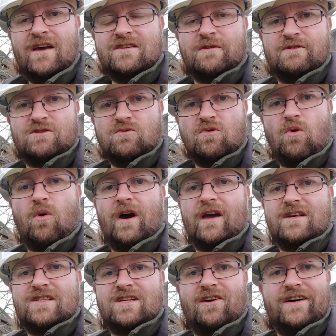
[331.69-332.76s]
So it's all quite
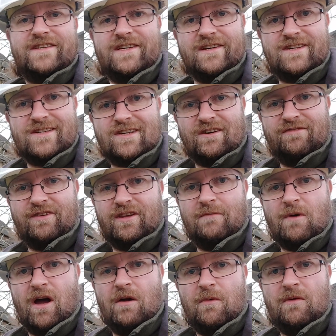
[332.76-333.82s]
exciting stuff at the
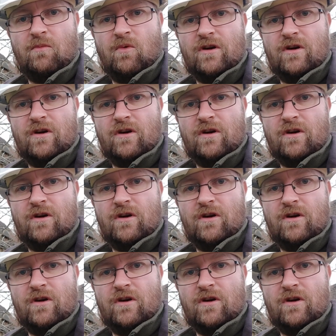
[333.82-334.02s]
moment.